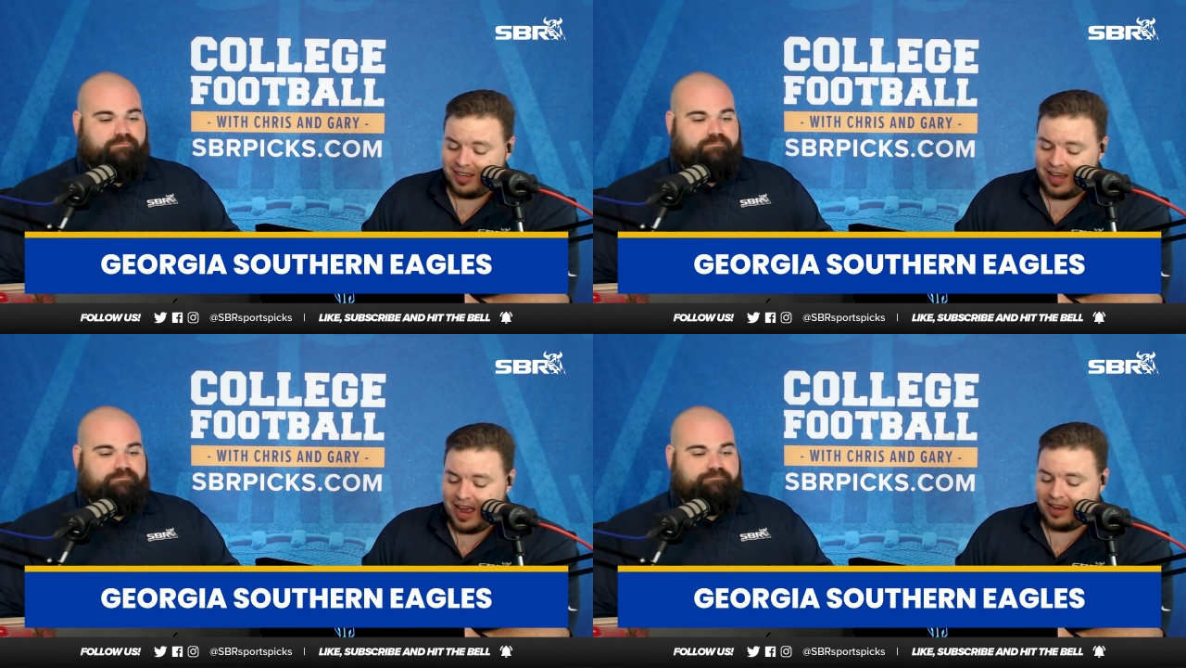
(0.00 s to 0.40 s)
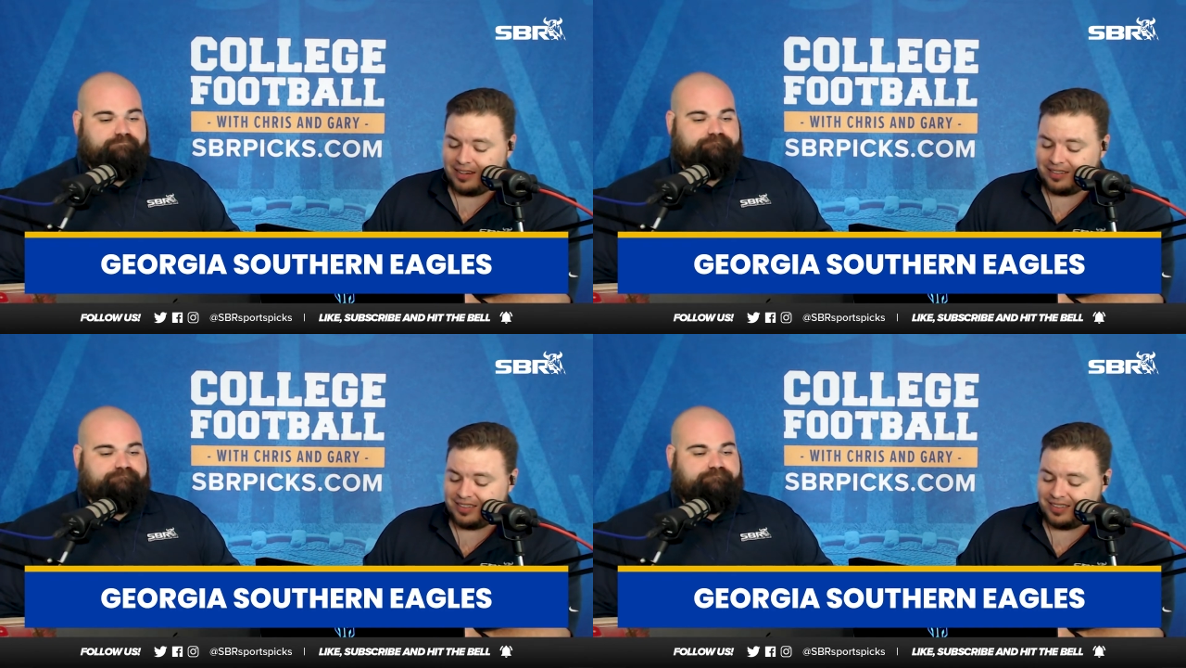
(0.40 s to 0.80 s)

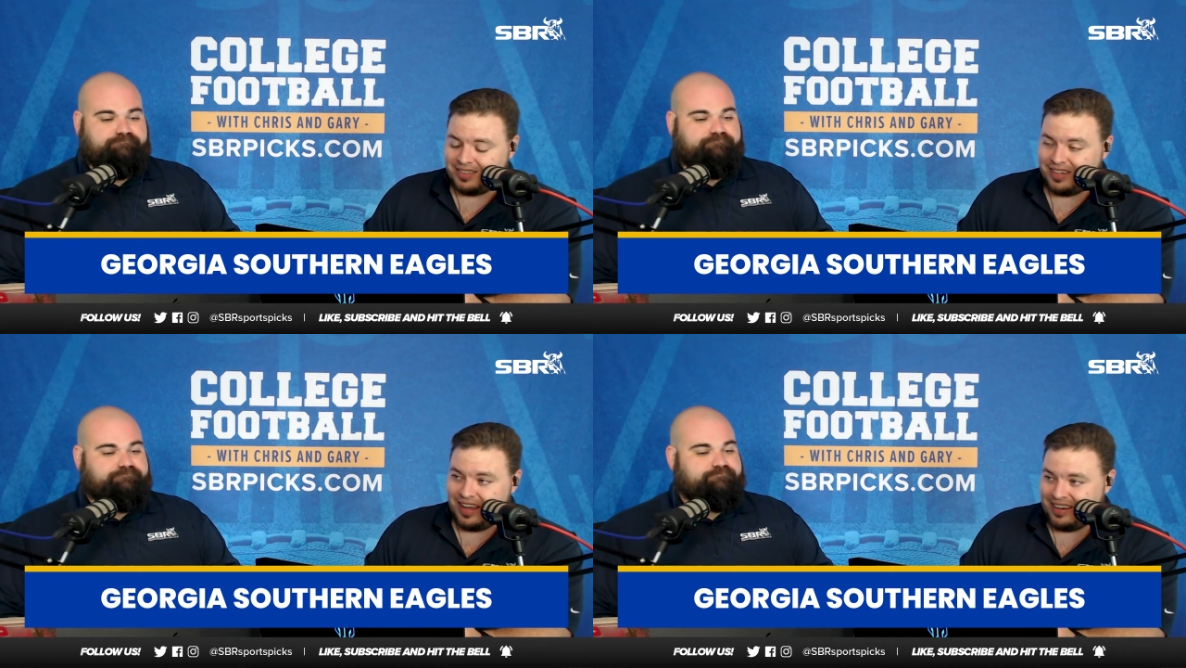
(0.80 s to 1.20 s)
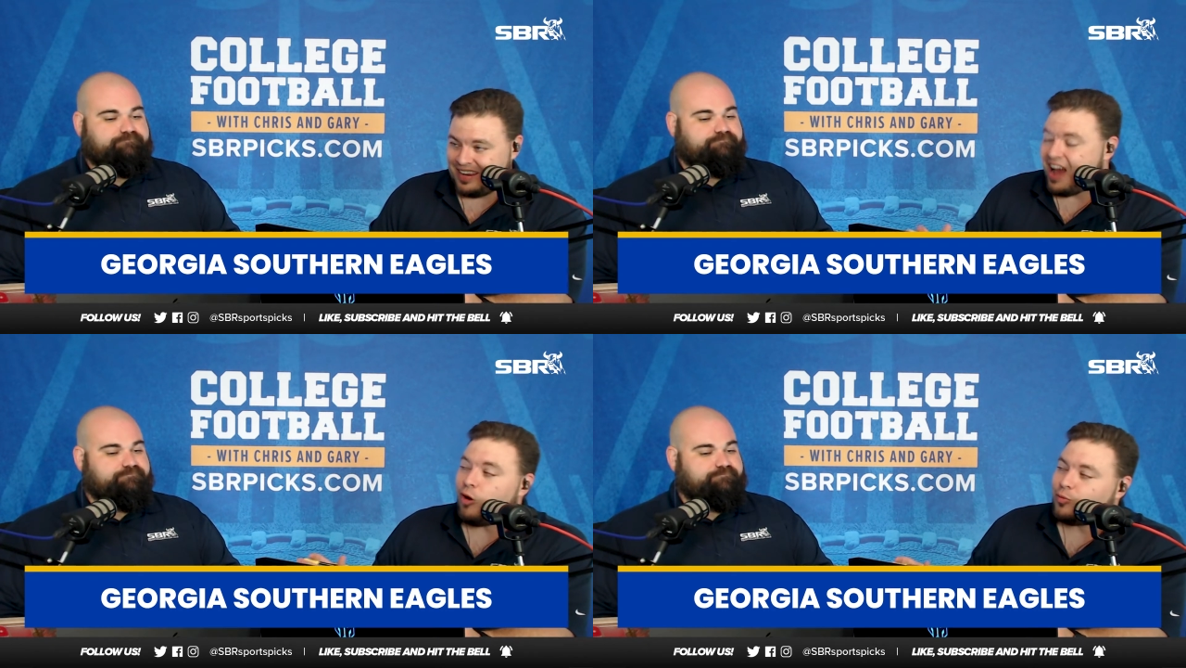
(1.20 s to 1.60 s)
Speaker 1: and
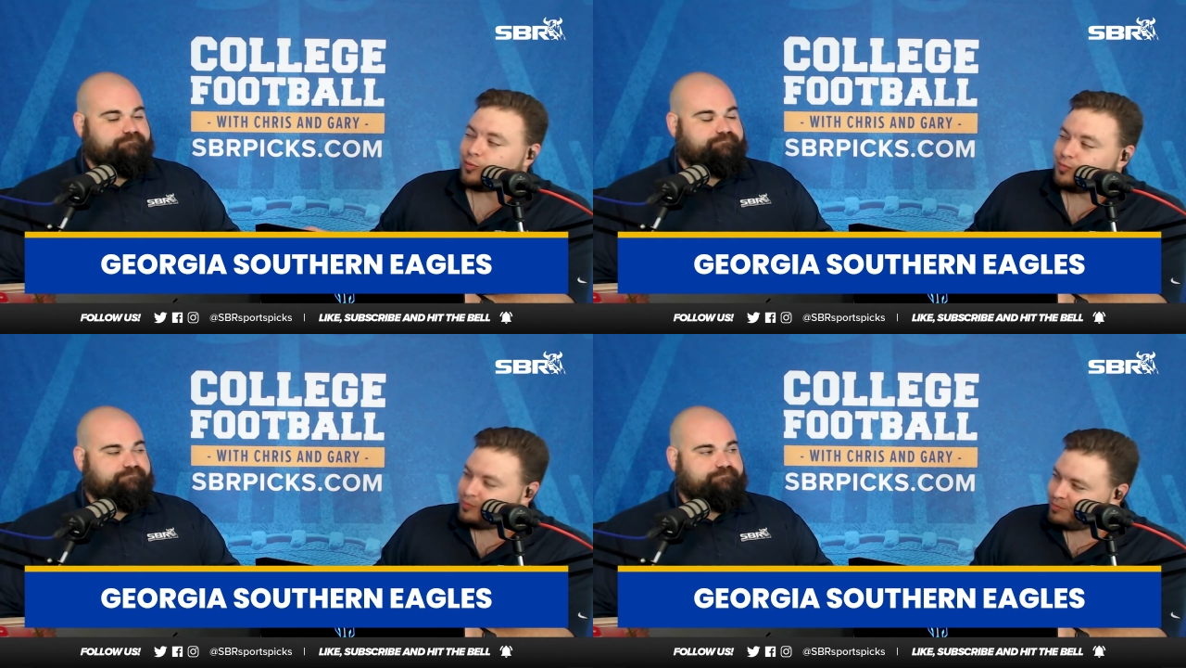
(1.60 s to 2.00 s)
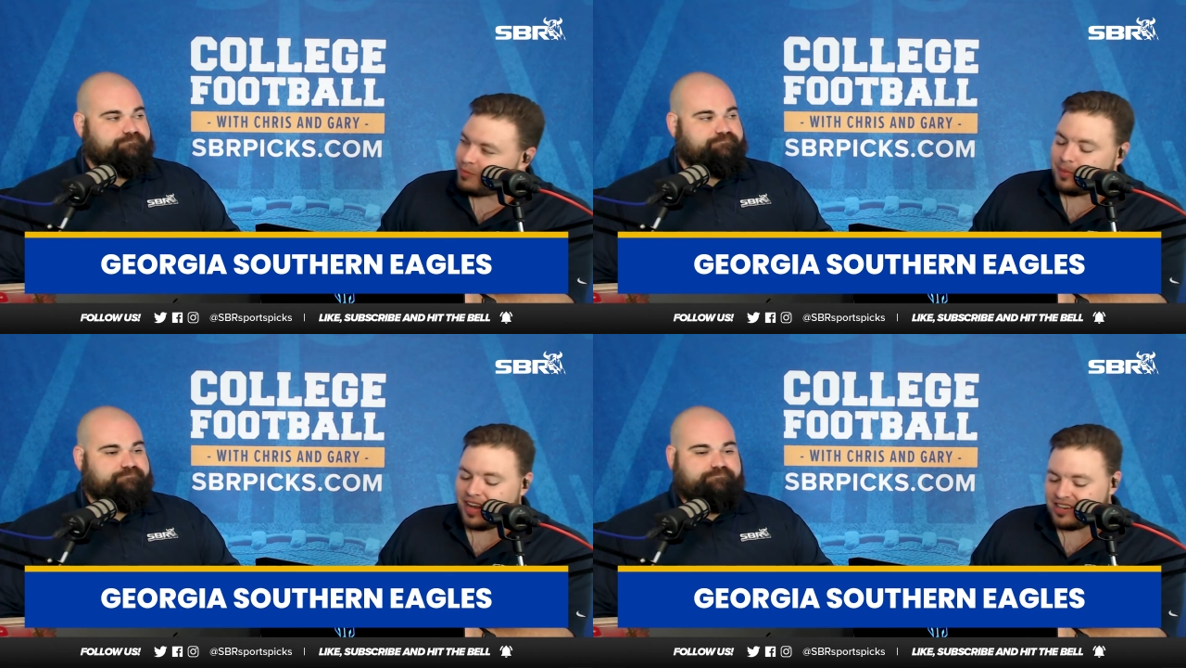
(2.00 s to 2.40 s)
now
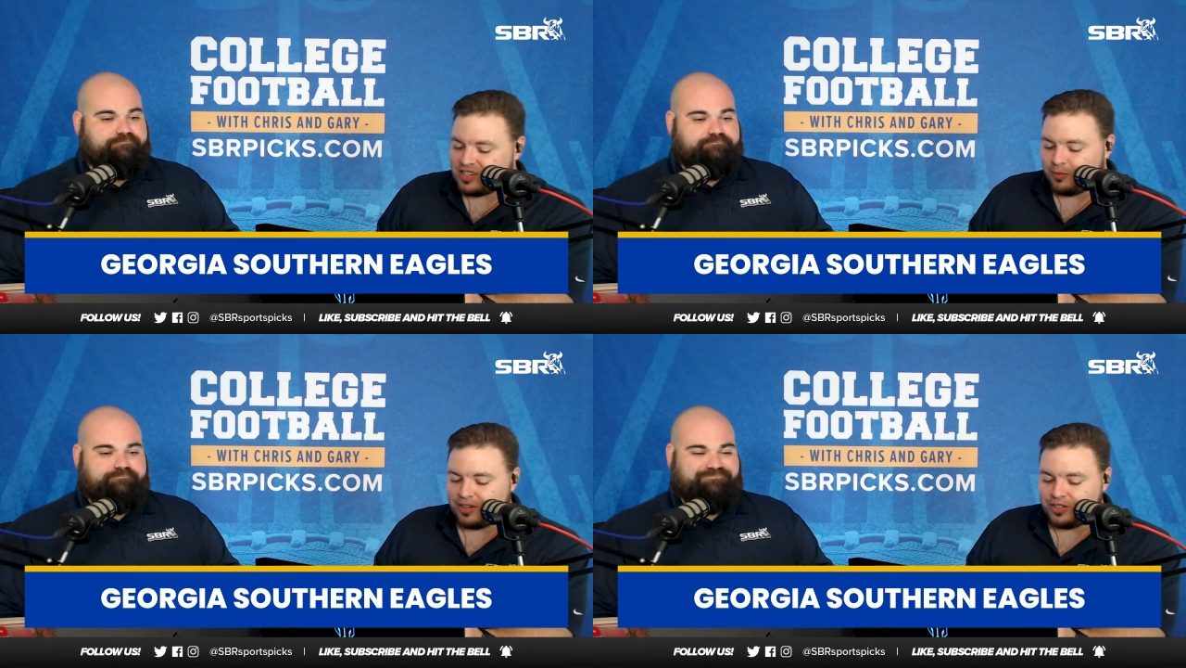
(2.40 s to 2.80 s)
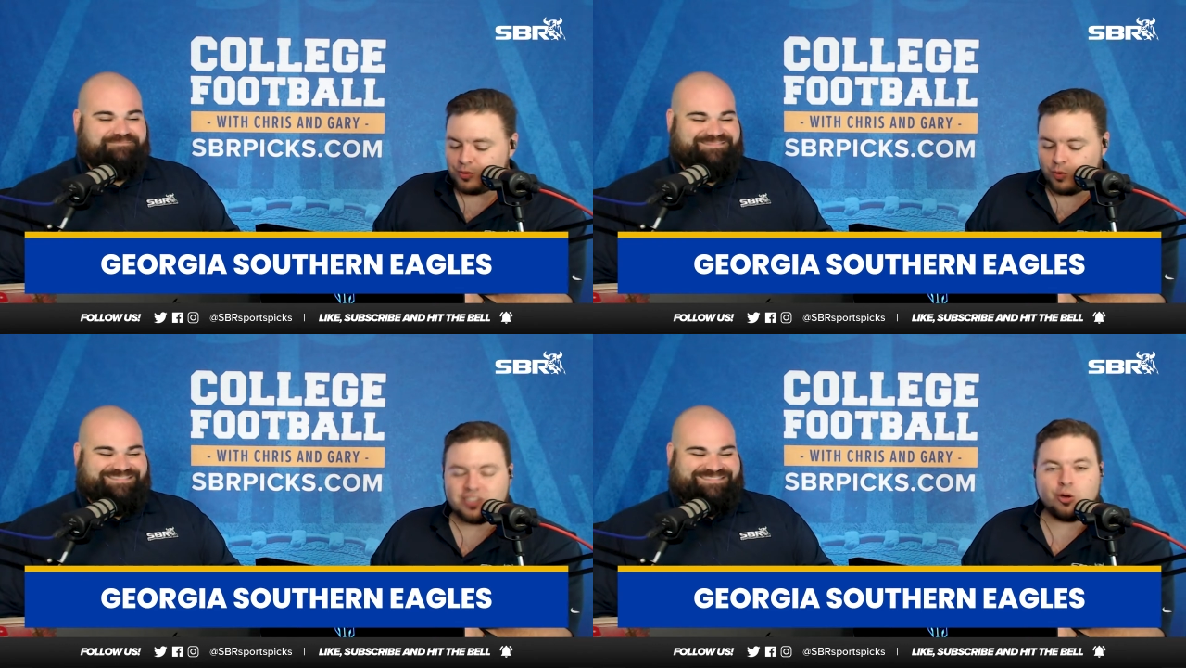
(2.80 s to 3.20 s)
maybe not so much.
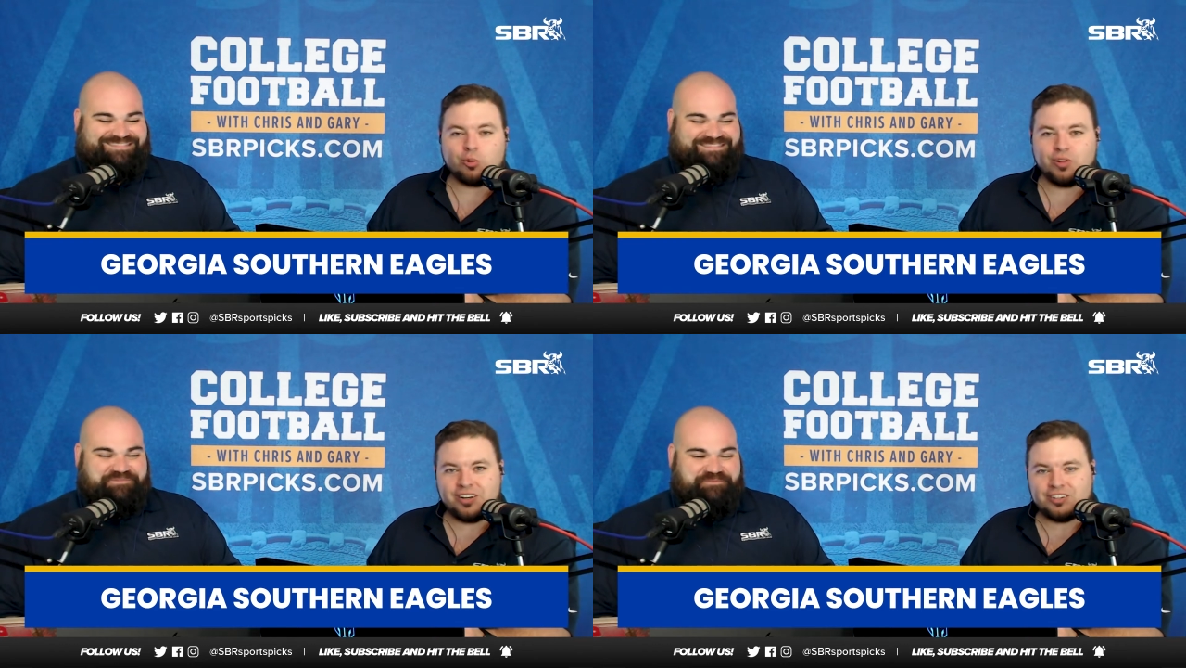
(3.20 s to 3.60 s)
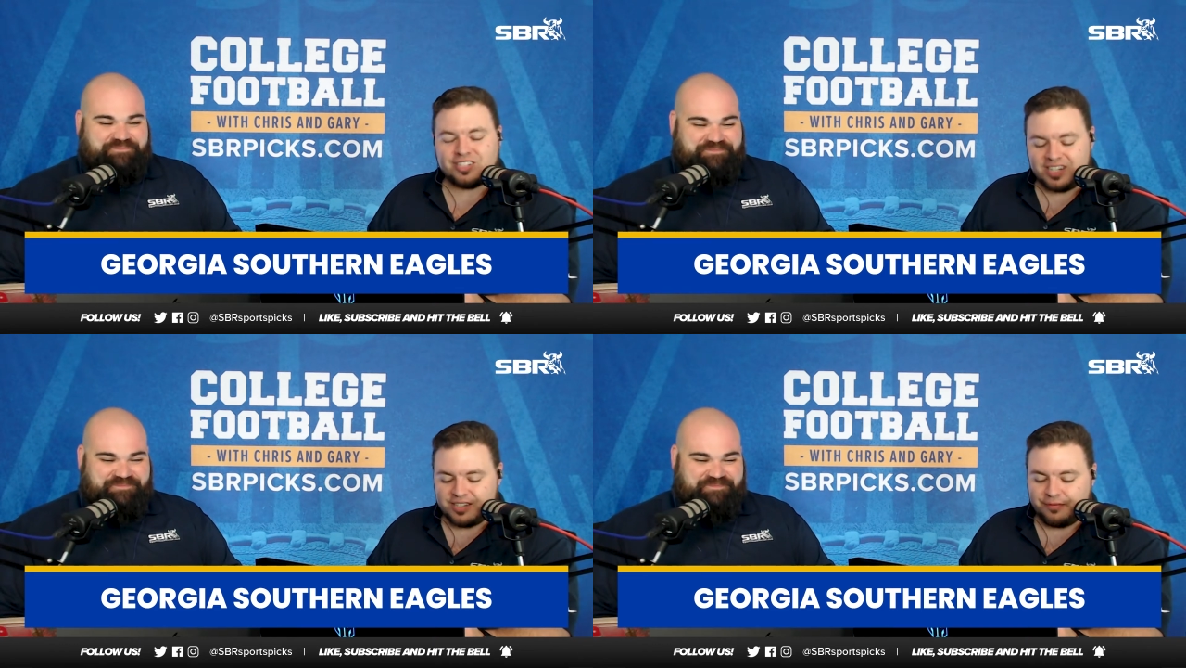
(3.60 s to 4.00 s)
Win total here
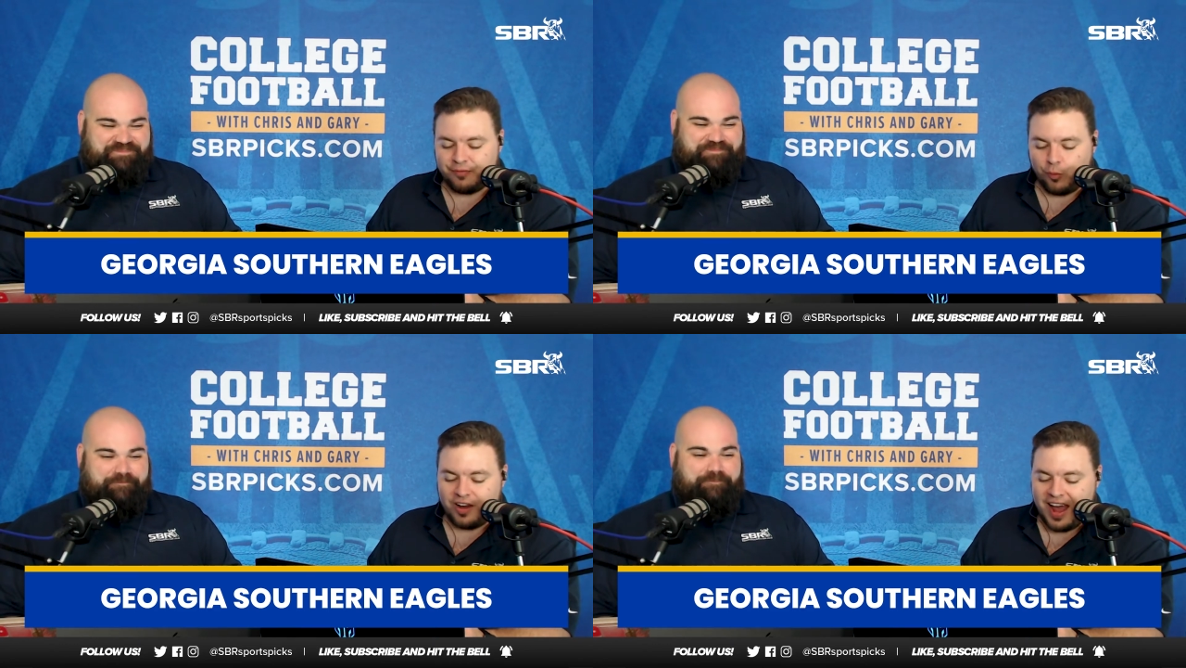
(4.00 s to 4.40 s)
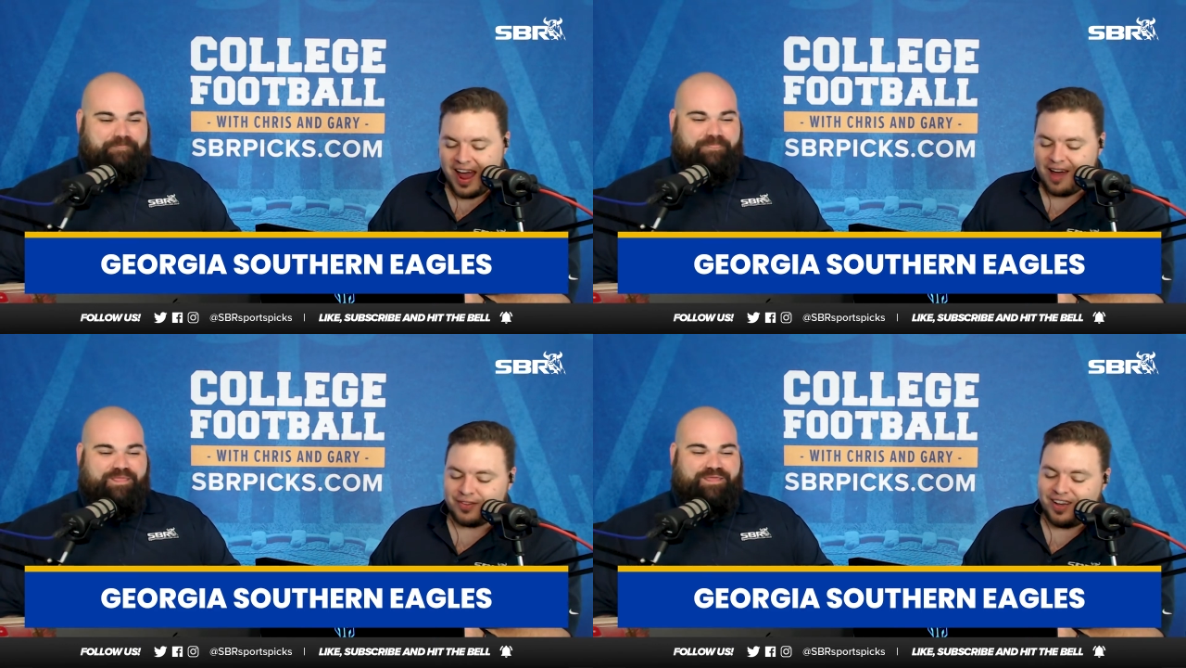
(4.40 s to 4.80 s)
sits at
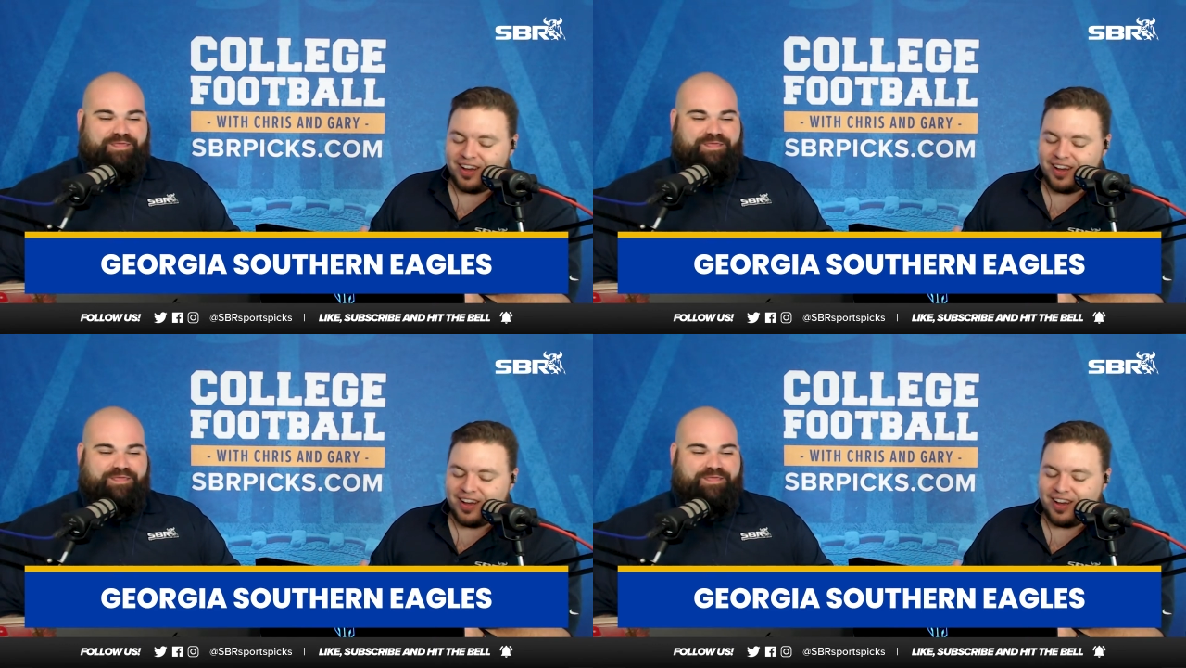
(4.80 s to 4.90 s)
4.5.